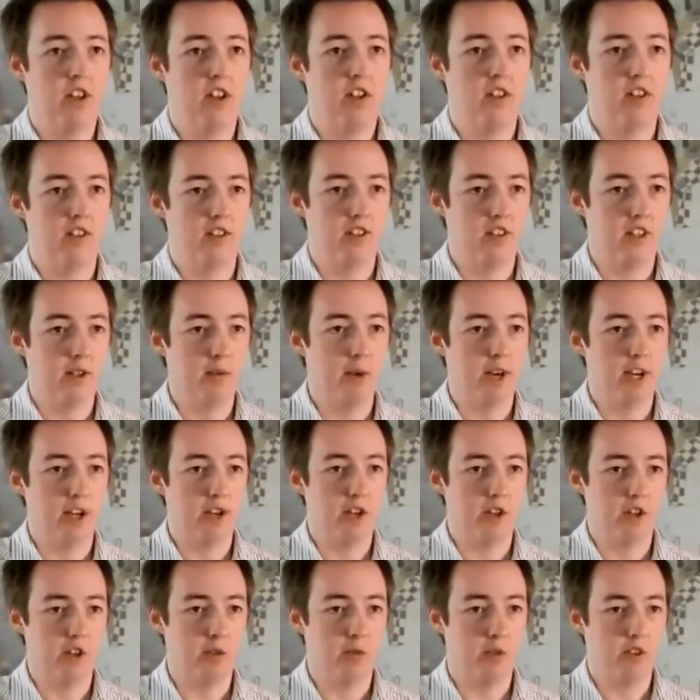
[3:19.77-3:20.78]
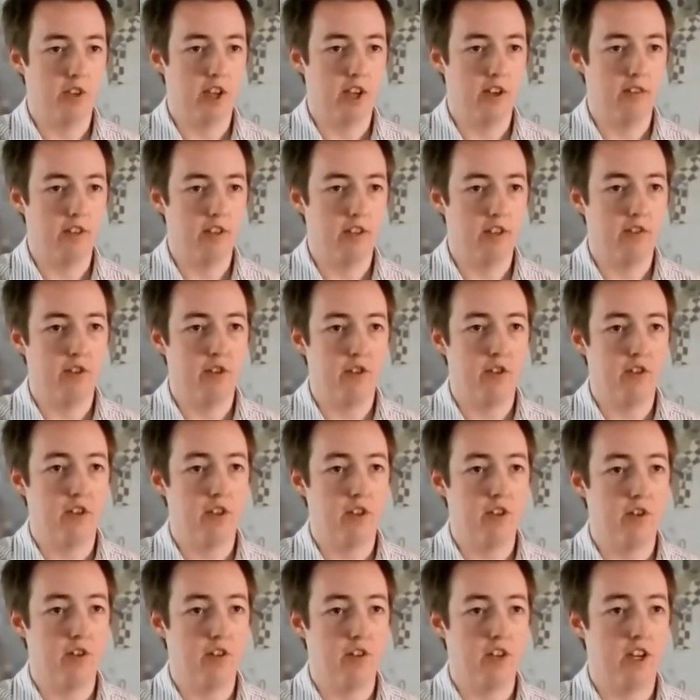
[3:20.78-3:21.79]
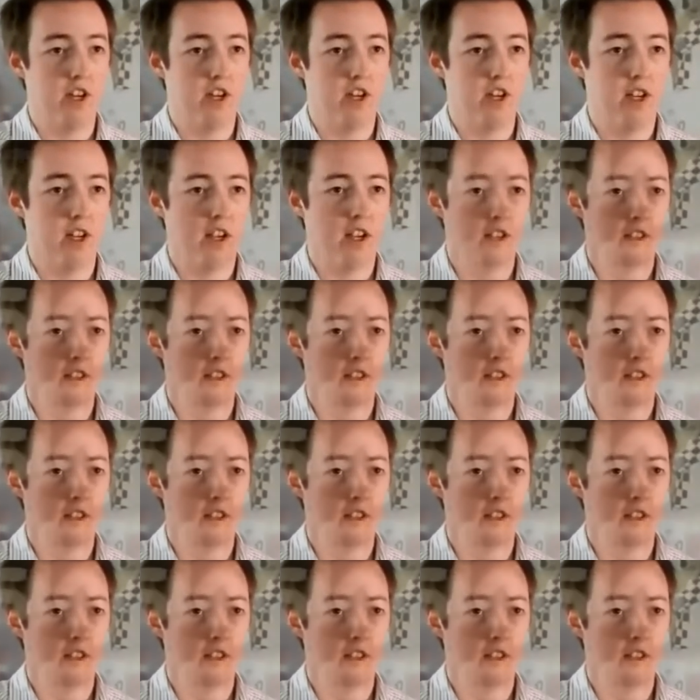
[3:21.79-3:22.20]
to see where customers are having difficulty using our